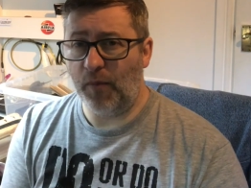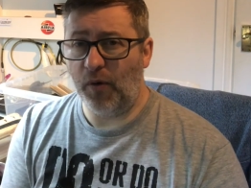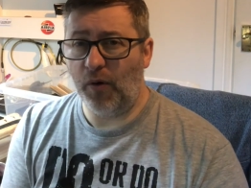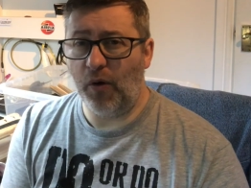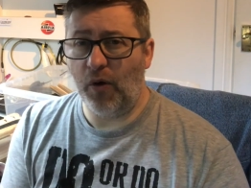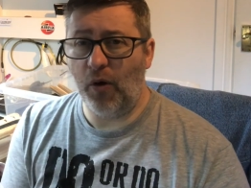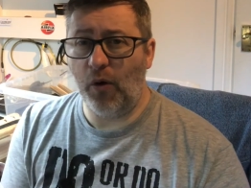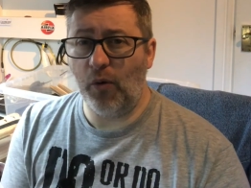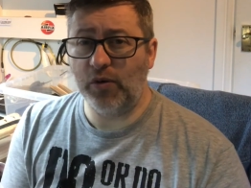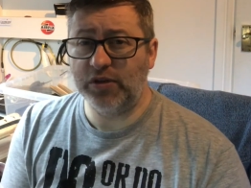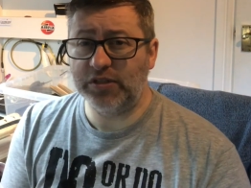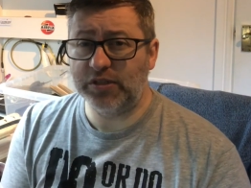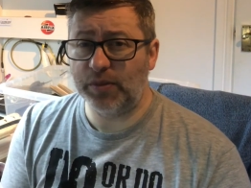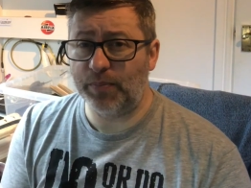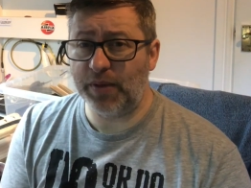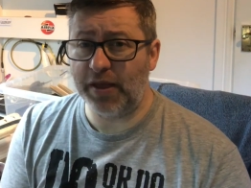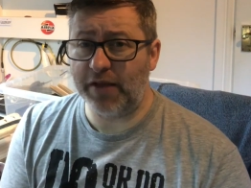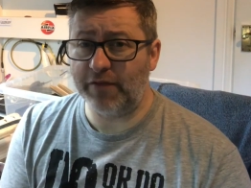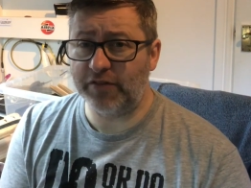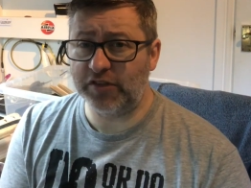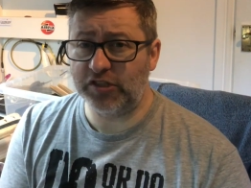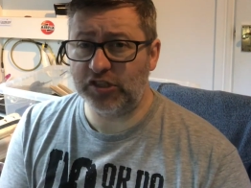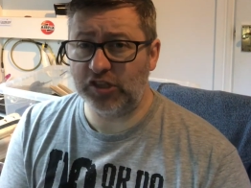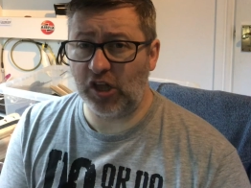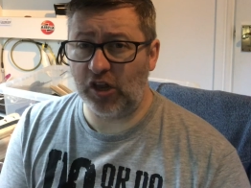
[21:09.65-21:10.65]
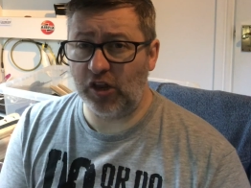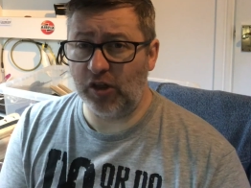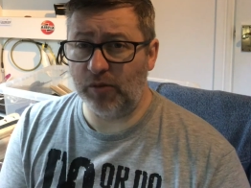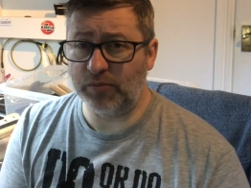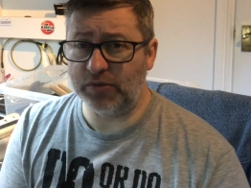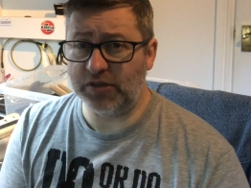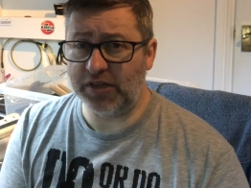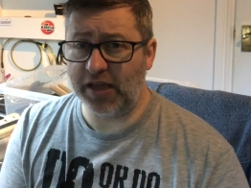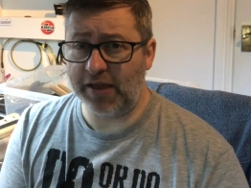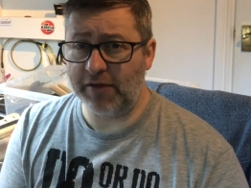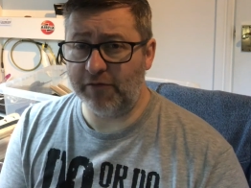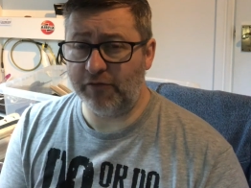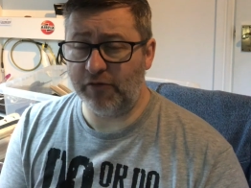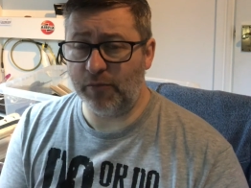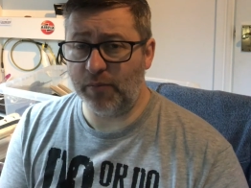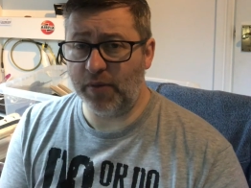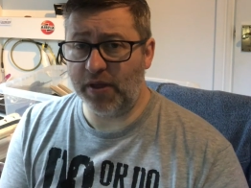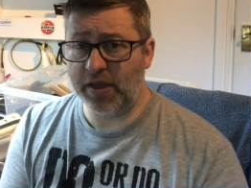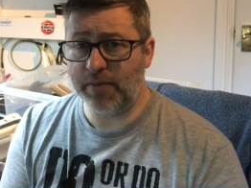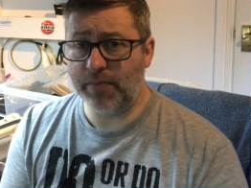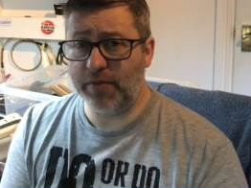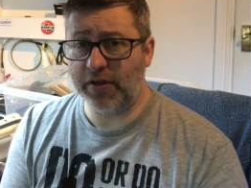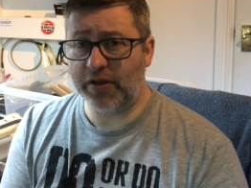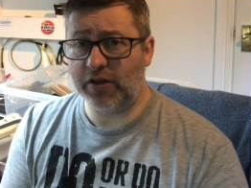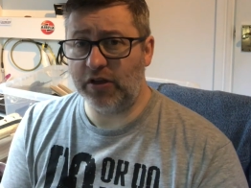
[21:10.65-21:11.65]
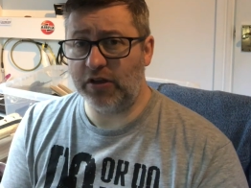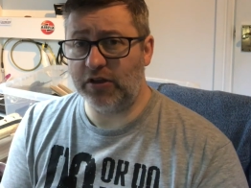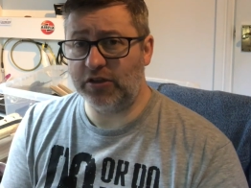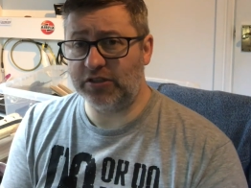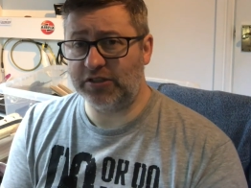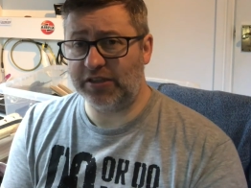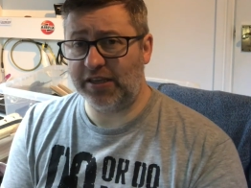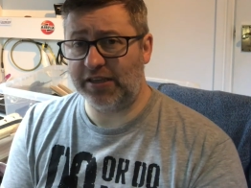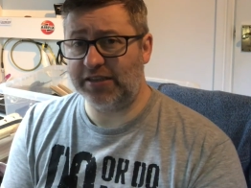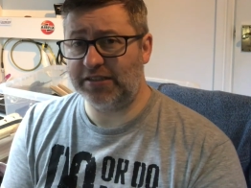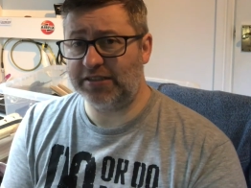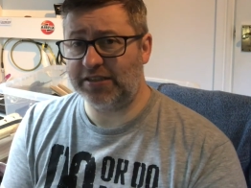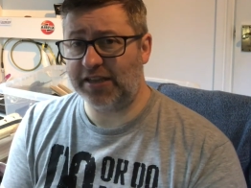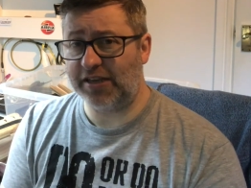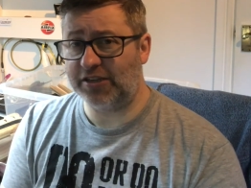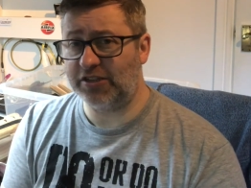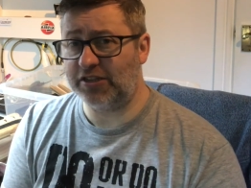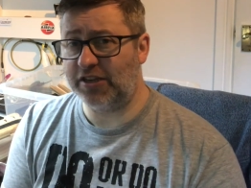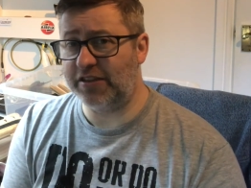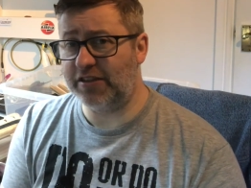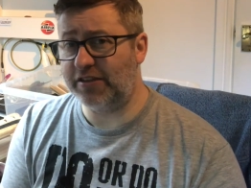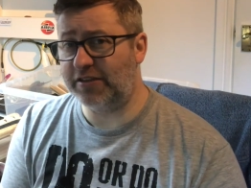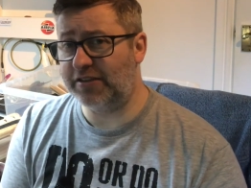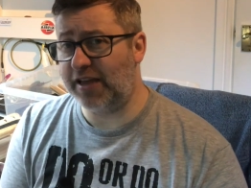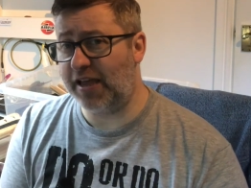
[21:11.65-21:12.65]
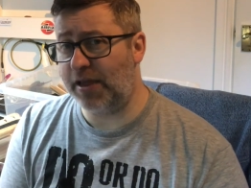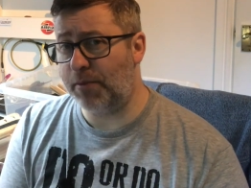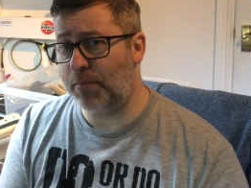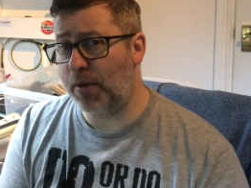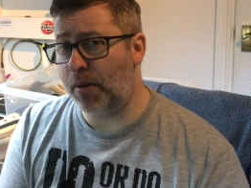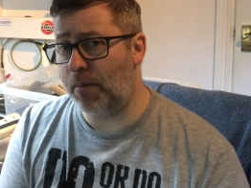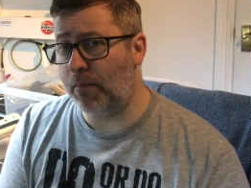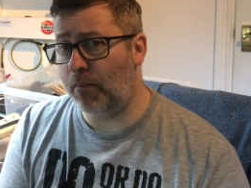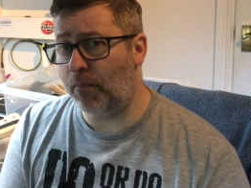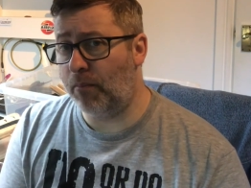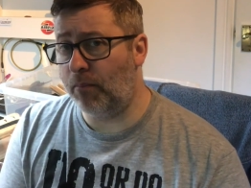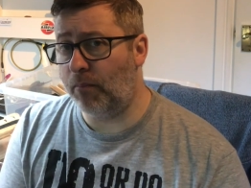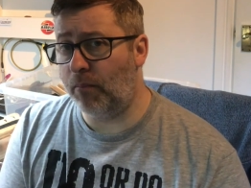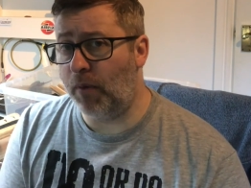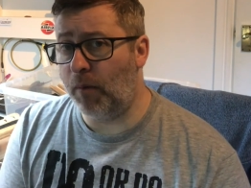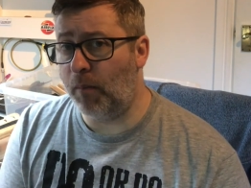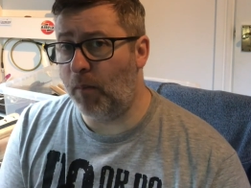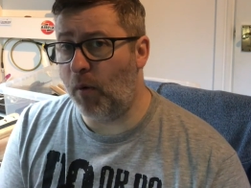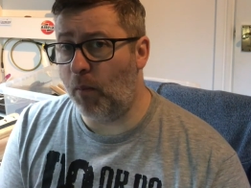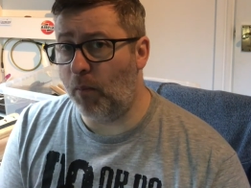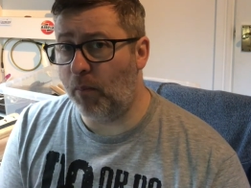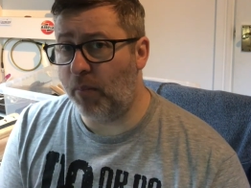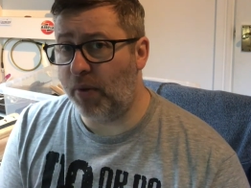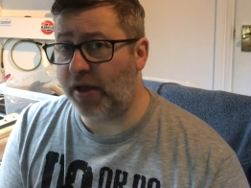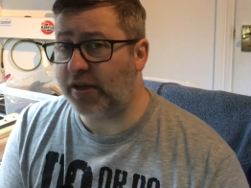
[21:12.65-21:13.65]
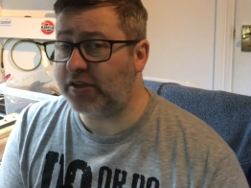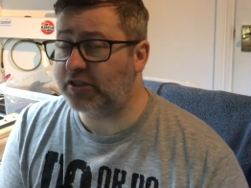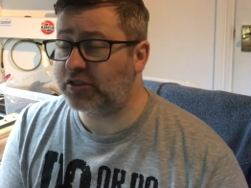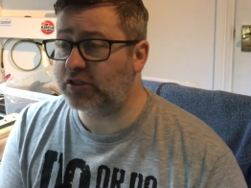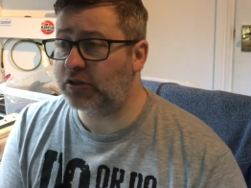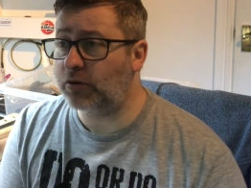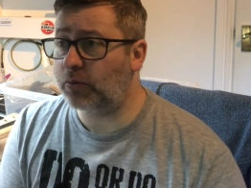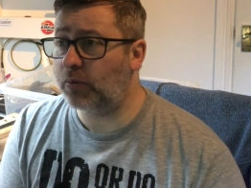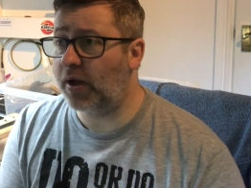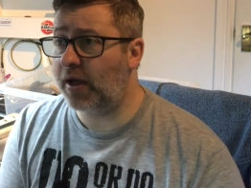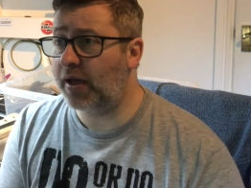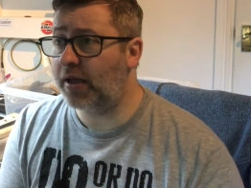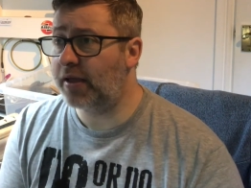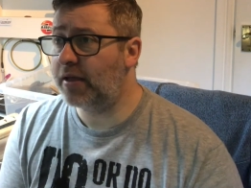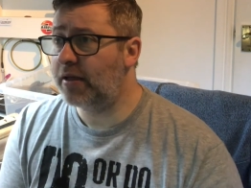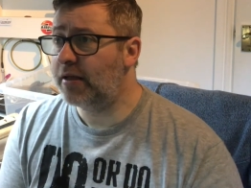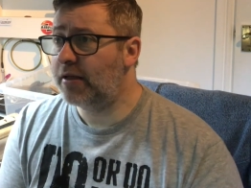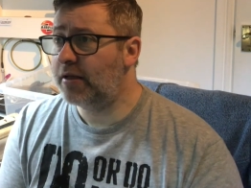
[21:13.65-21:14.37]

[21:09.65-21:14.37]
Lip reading: Always a bit of a solemn day for me because it's actually the day my mum passed away,